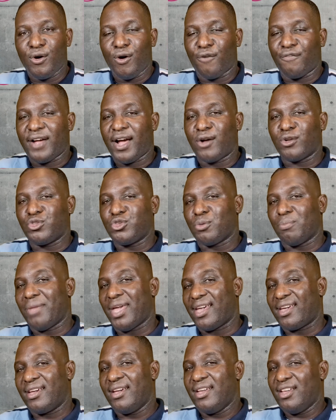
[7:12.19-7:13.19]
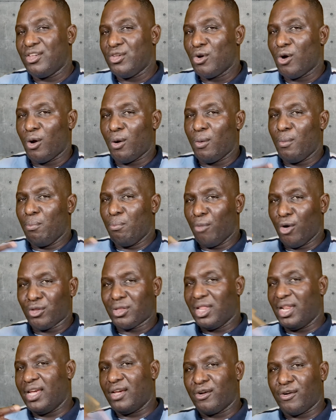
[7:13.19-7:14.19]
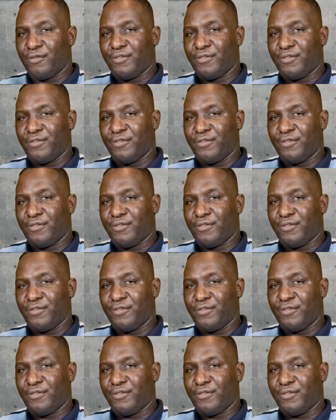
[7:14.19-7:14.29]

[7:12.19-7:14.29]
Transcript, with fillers: of how to make your modeling